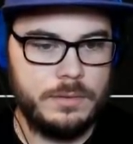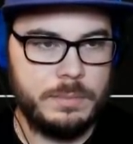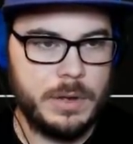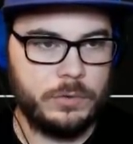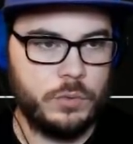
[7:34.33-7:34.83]

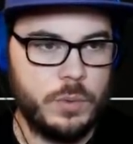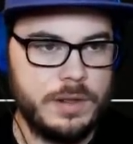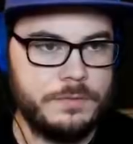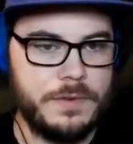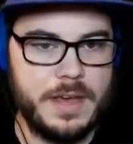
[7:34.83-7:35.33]
About
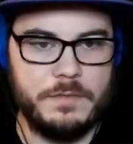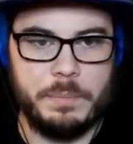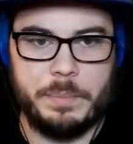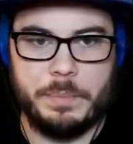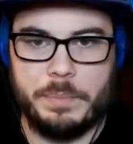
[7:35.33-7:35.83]
25
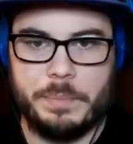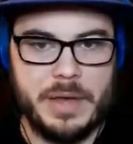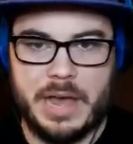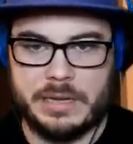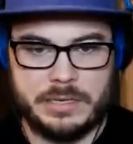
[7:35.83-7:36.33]

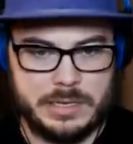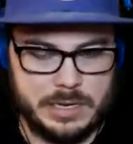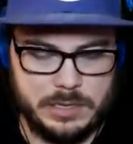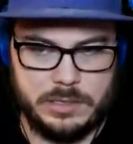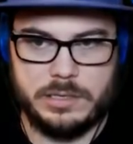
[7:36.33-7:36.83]

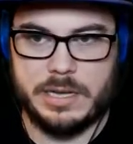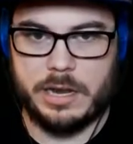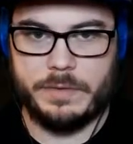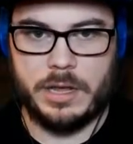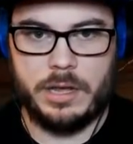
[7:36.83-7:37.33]
boxes
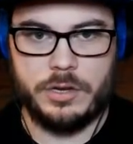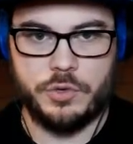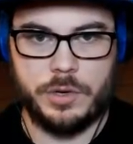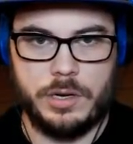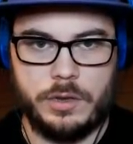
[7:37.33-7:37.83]
out of
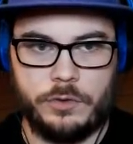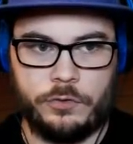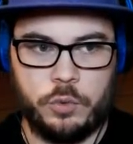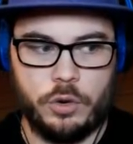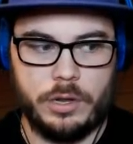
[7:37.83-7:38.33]
100.
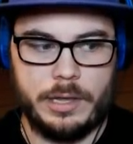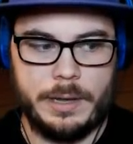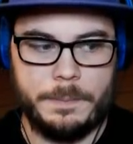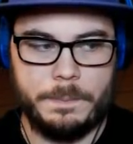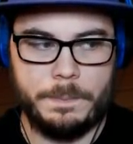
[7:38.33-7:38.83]
There's
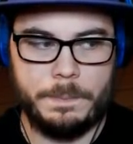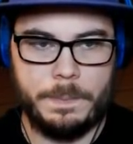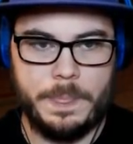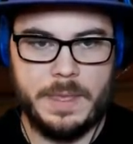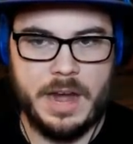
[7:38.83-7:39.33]
Twirly.
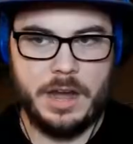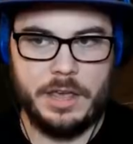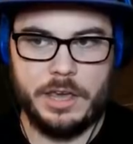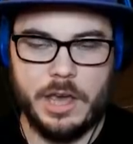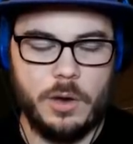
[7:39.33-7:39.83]
There
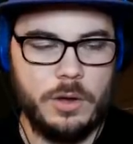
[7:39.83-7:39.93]
you go.